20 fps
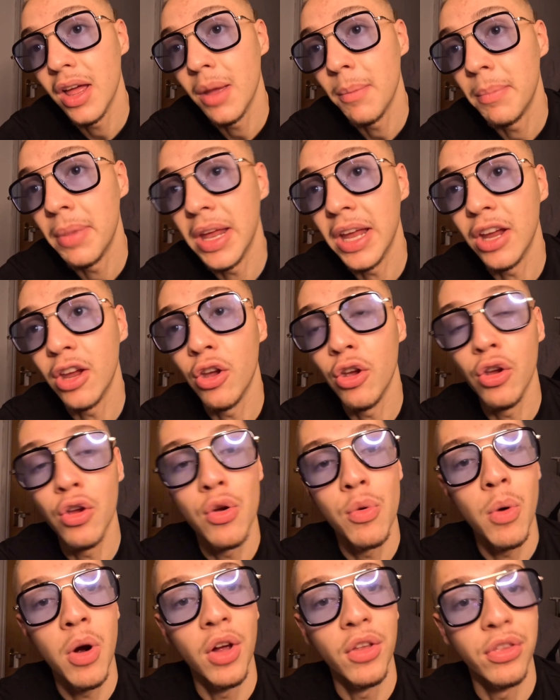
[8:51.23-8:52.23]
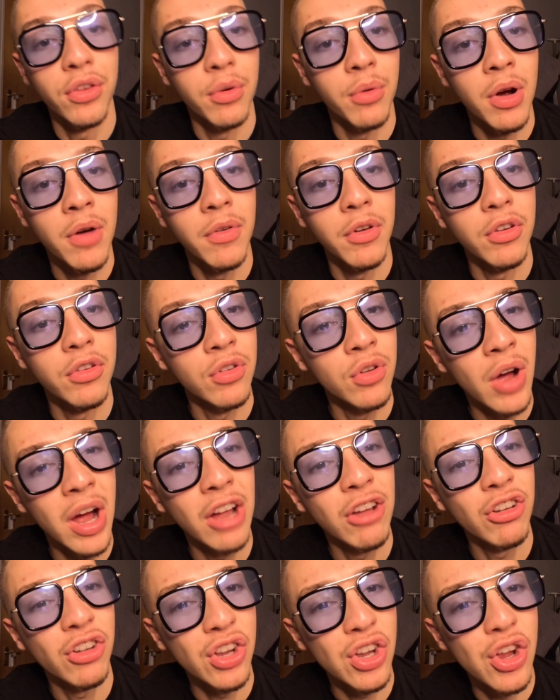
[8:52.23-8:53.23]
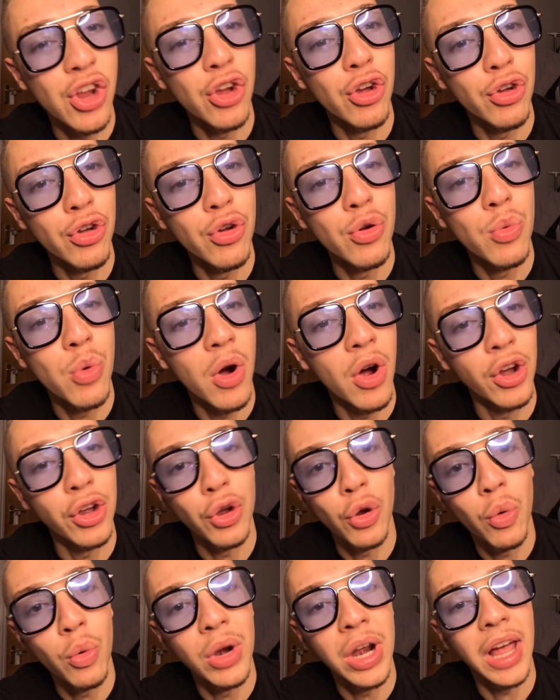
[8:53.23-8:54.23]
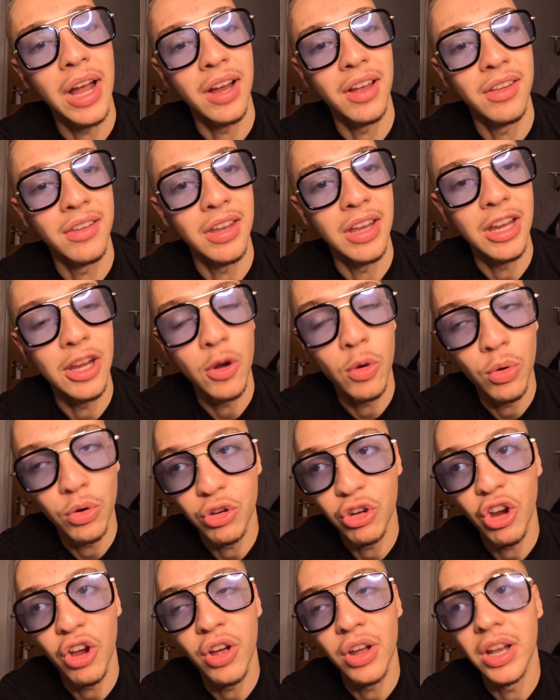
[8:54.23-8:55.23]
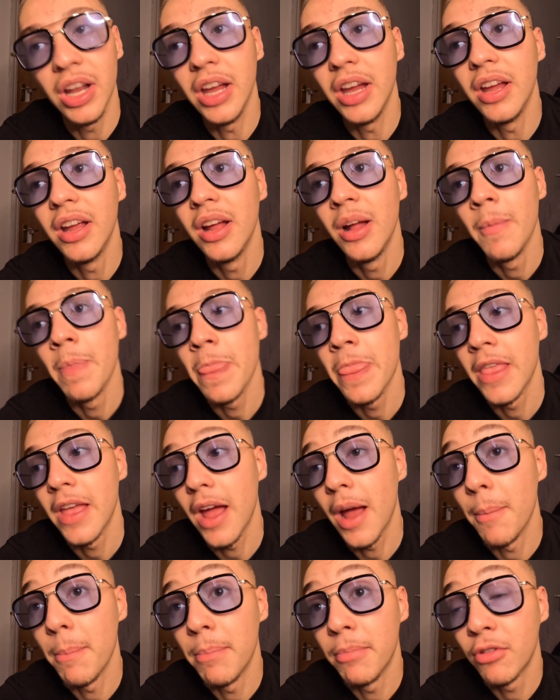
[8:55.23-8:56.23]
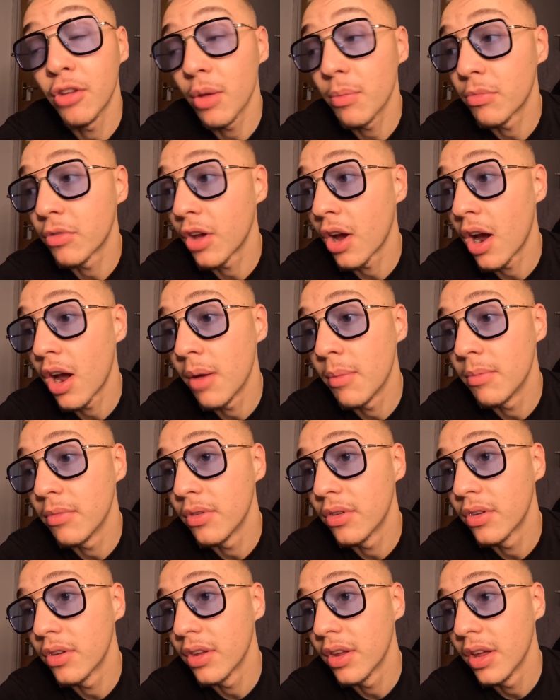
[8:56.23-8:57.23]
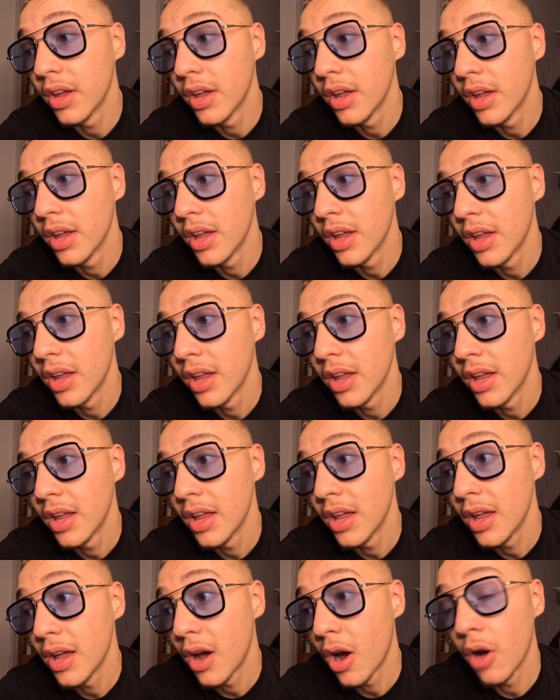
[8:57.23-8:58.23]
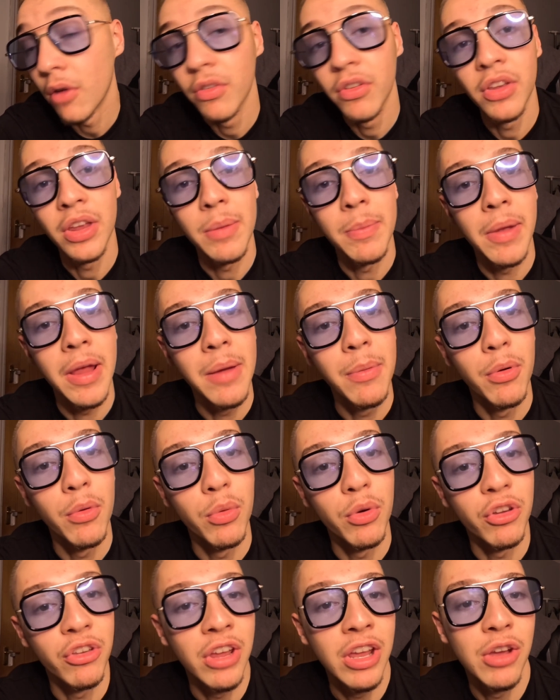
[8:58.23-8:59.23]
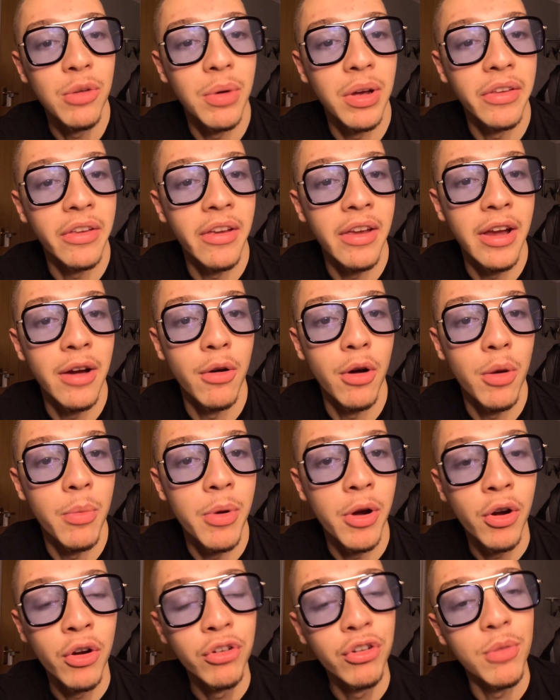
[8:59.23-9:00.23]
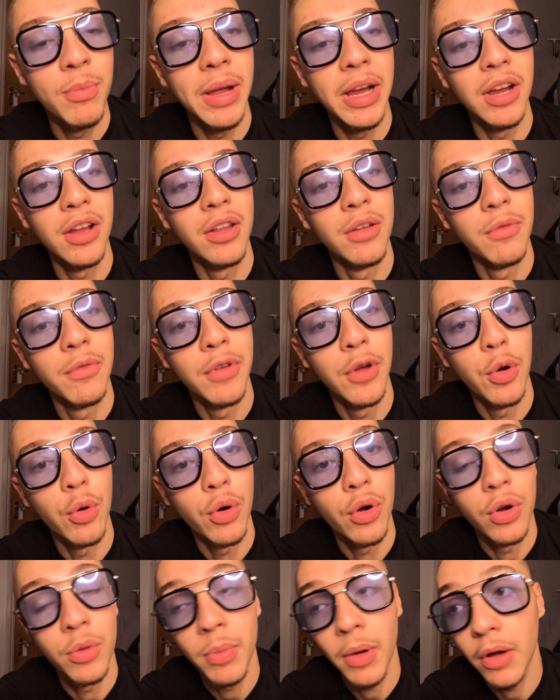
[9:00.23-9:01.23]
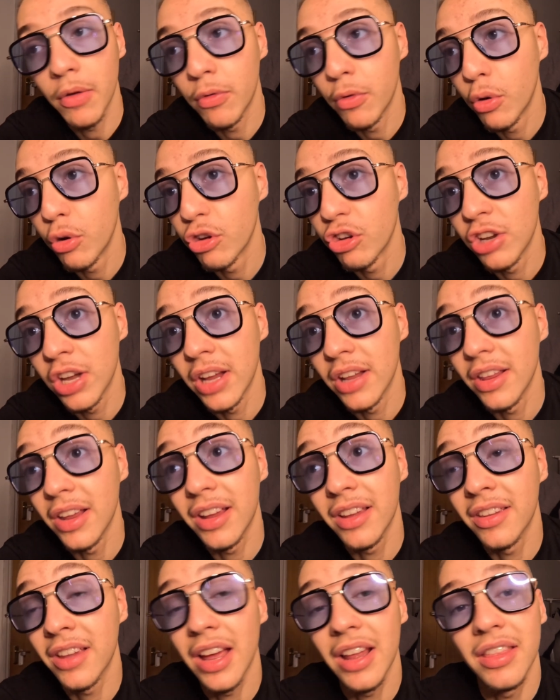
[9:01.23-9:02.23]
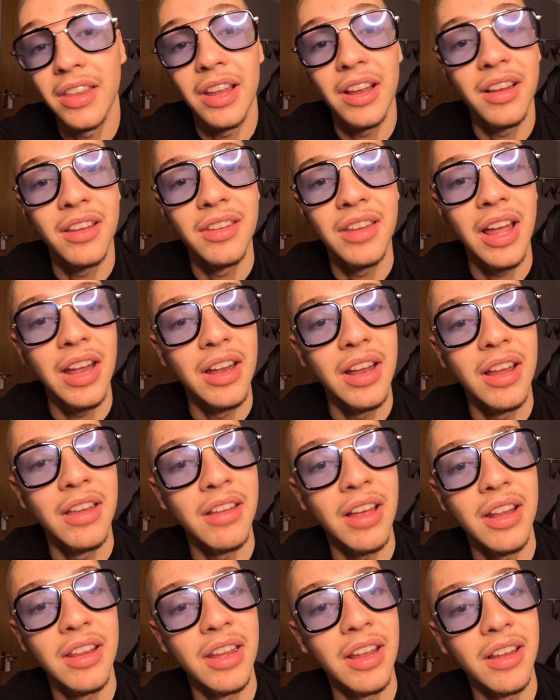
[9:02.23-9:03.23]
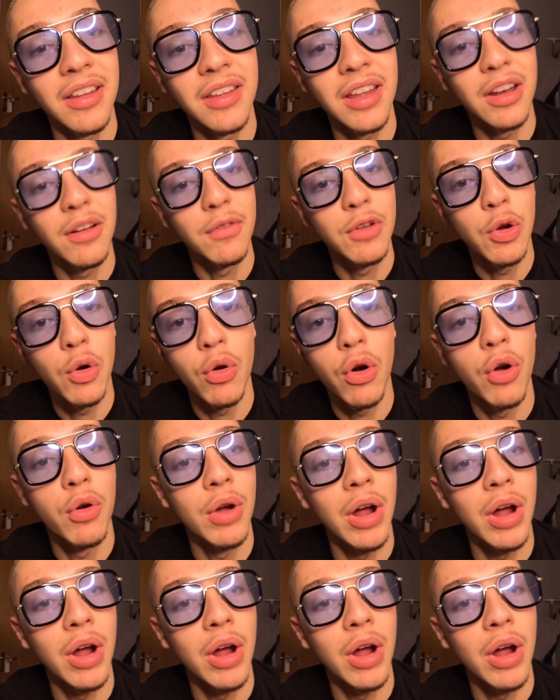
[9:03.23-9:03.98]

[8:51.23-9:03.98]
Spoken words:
being who you are to others, not actually who you are, your legacy, your journey. And sometimes, obviously, people will see you as a hero because you're making them feel good. But unfortunately, it's at the extent of your own